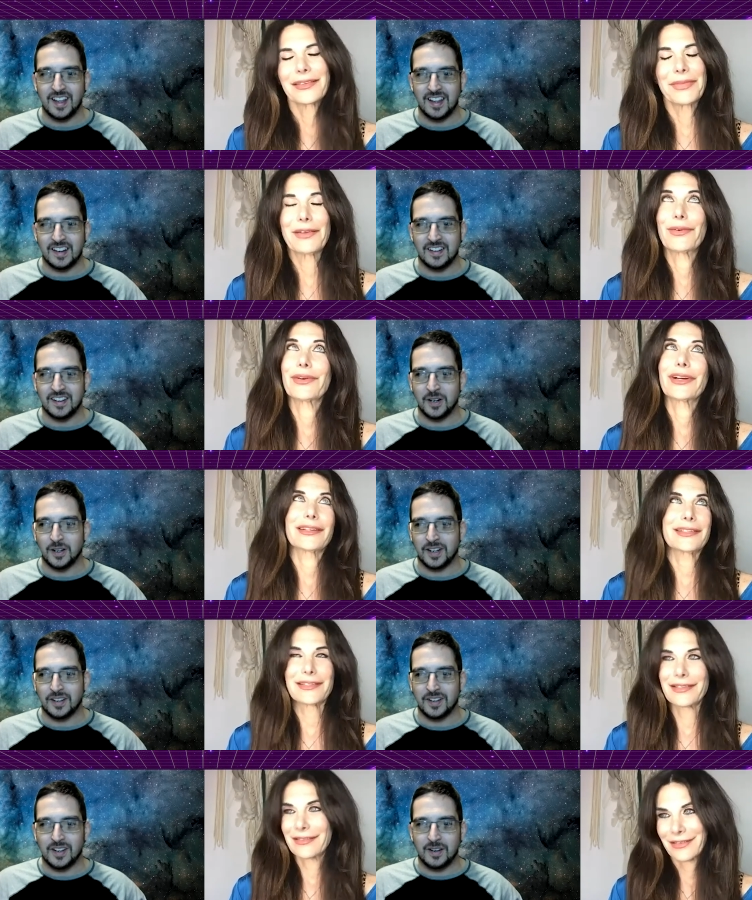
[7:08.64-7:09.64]
Speaker 1: and you uh,
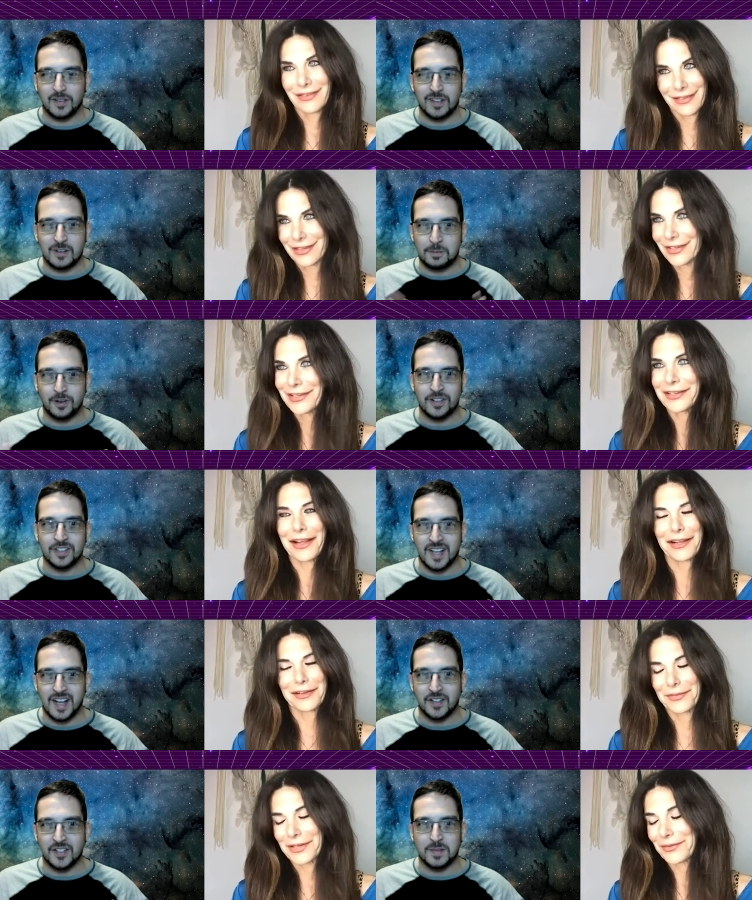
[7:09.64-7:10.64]
like Rita Repulsa
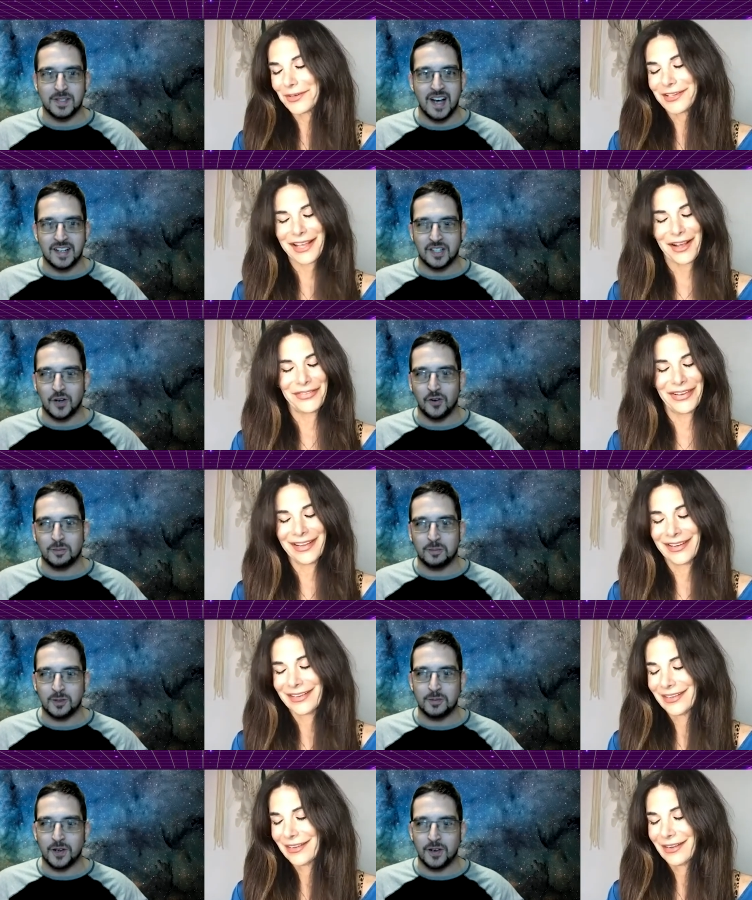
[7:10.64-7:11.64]
had those Madonna cone
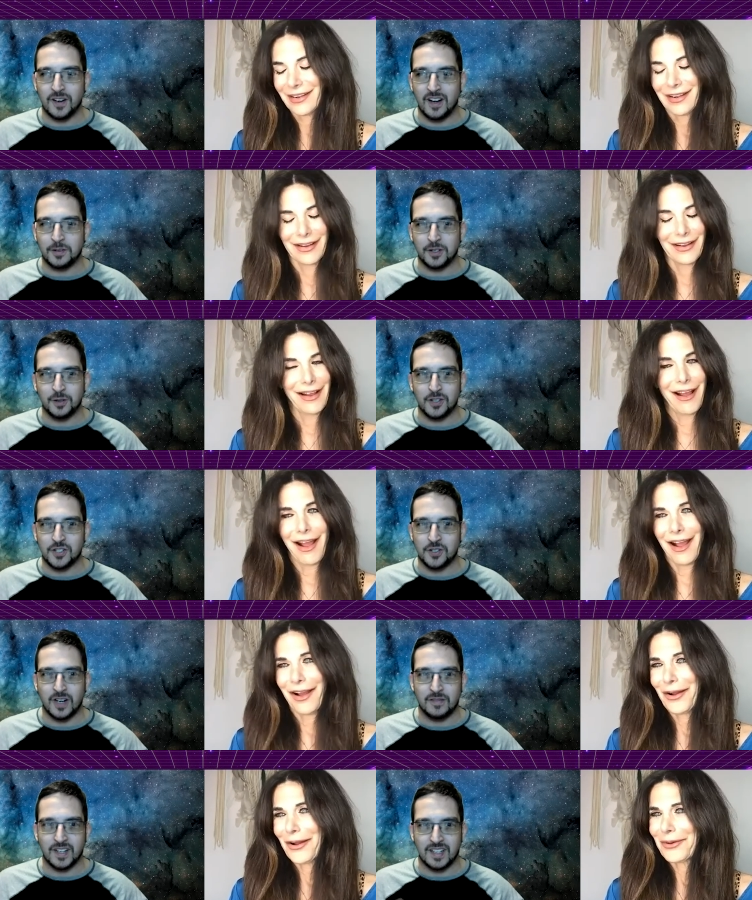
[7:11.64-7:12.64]
boobs going on, but you were
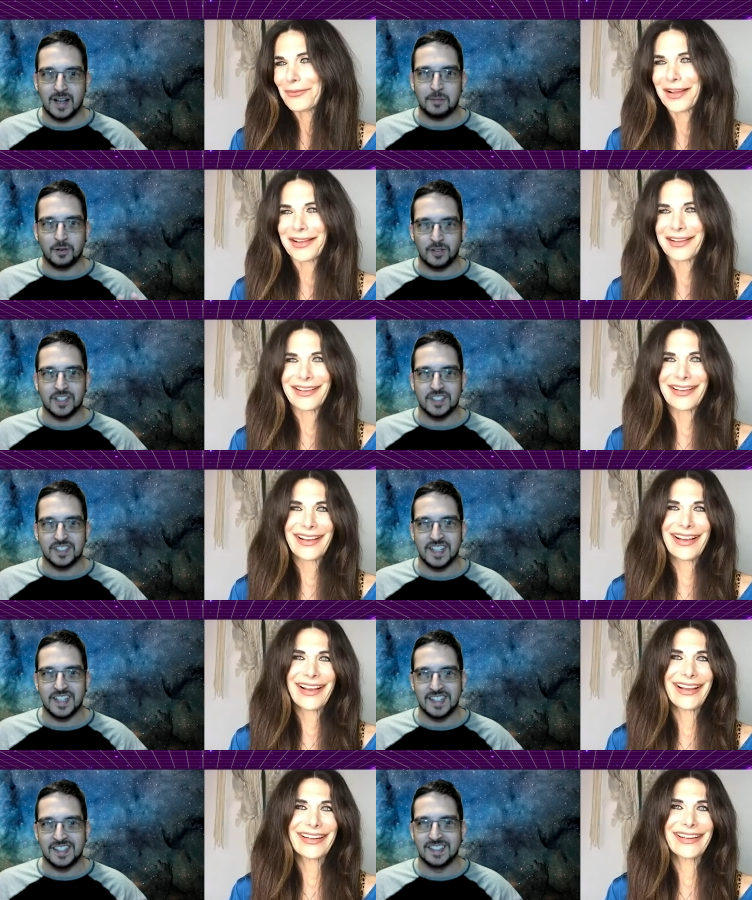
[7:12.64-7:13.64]
showing uh-huh. off like a oh. lot more real
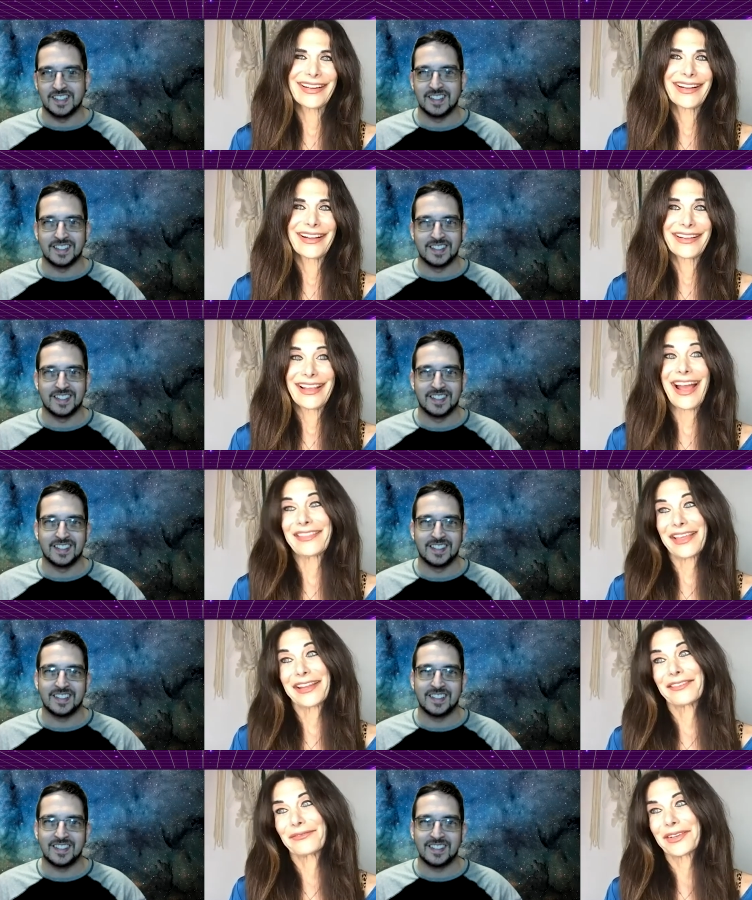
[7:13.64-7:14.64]
skin. Uh,
Speaker 2: yeah, they
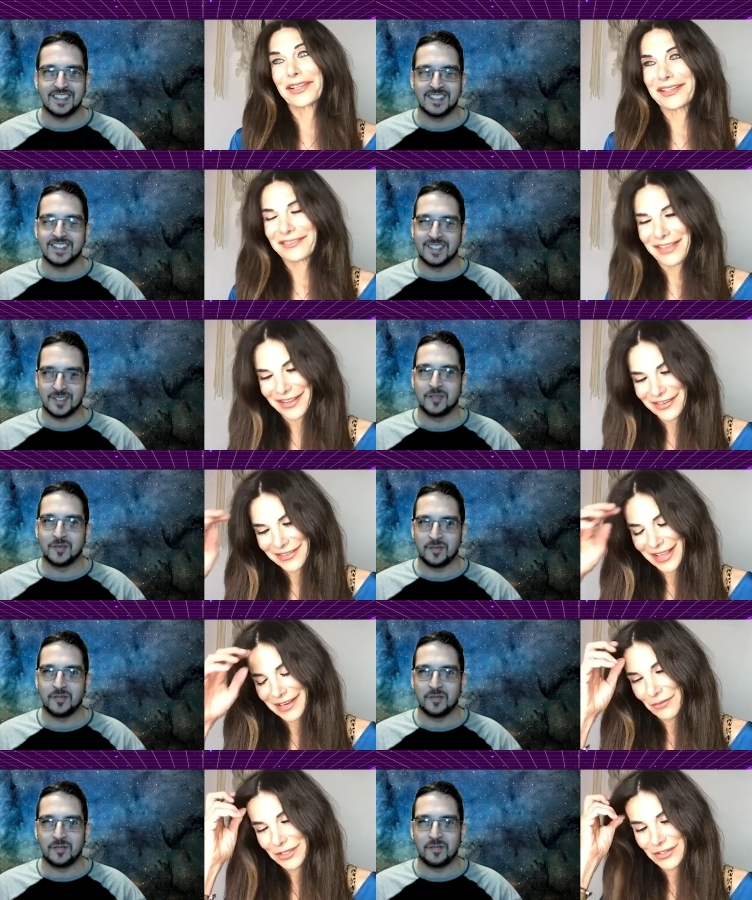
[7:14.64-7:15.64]
didn't really count on
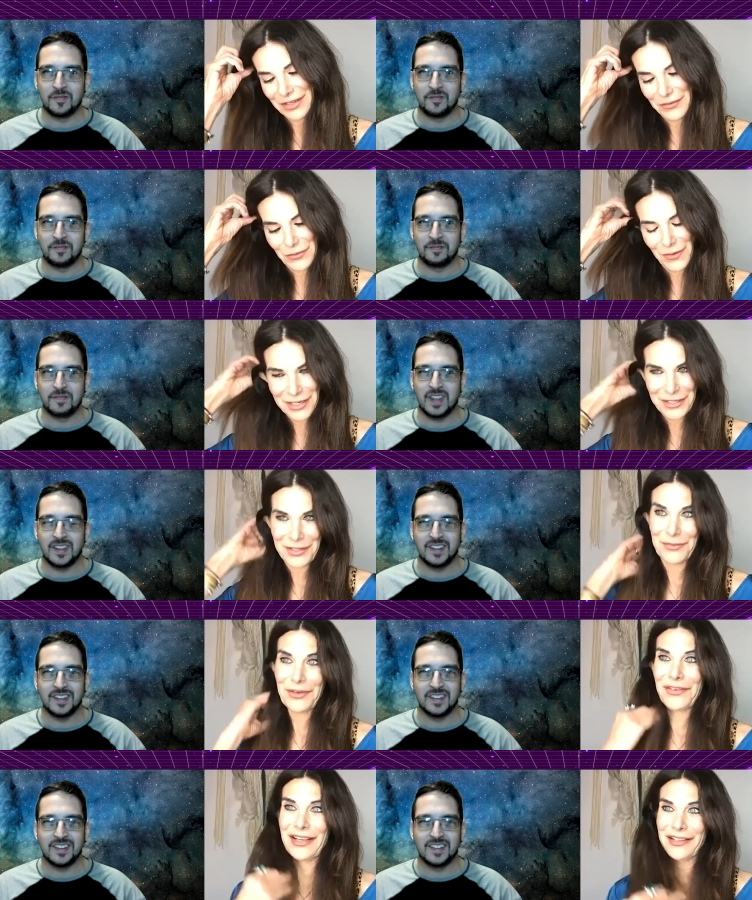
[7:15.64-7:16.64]
that. And when you, if you watch the
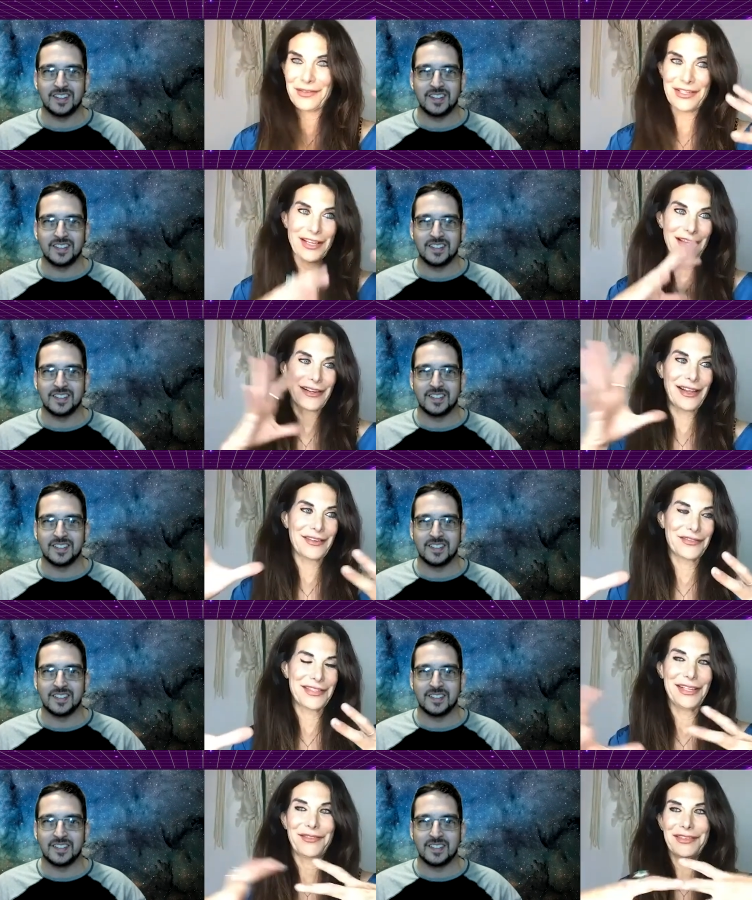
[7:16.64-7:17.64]
movie, because we shot out of
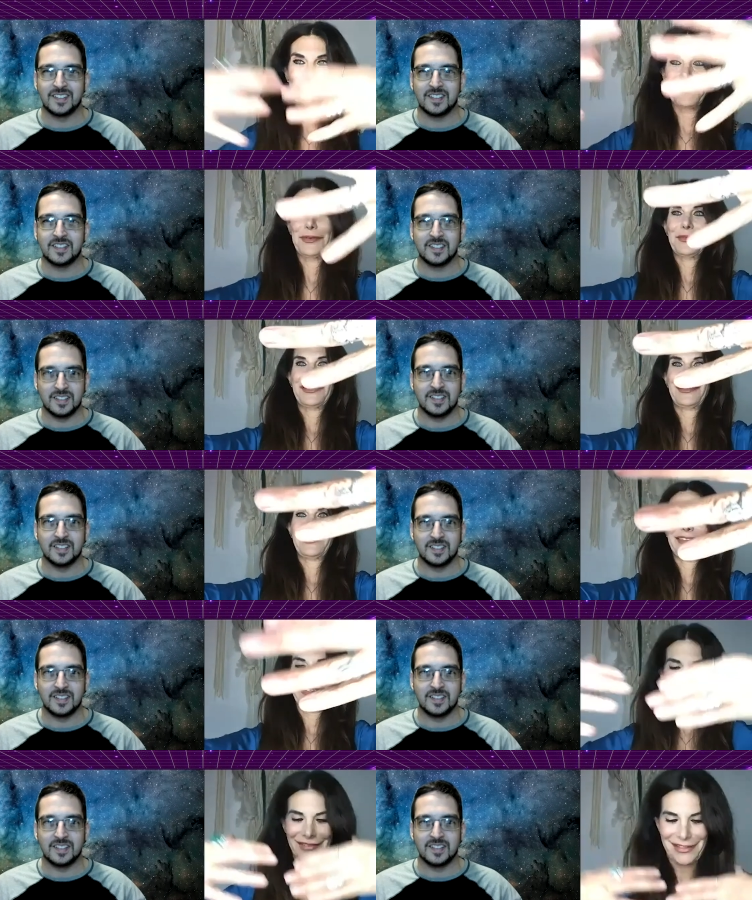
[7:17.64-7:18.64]
sequence, my boobs are like,
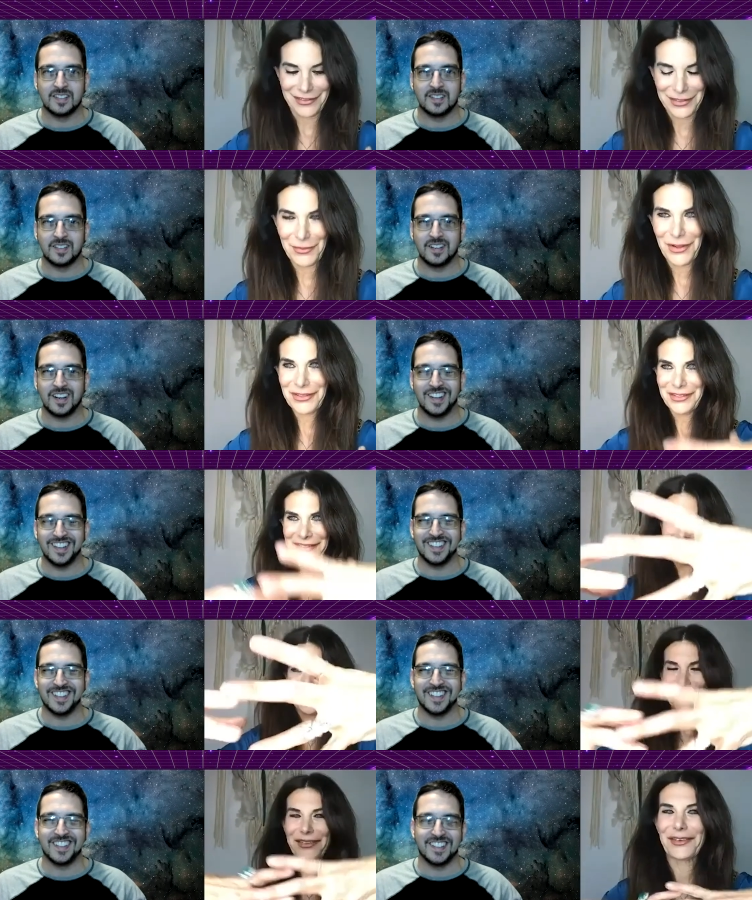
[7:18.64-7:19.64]
and the smaller,
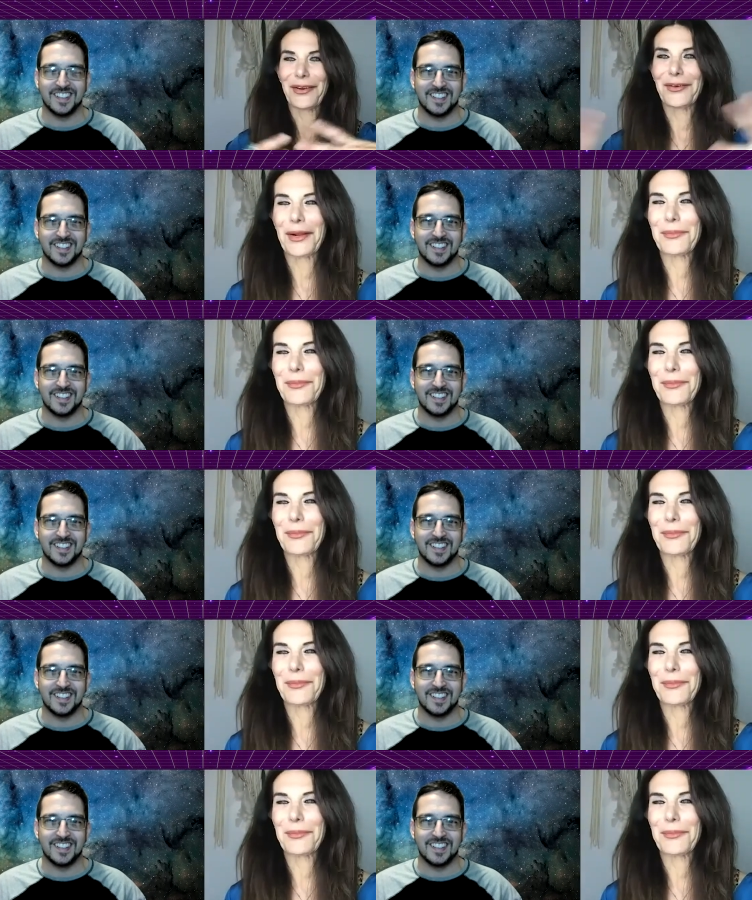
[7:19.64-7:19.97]
they're going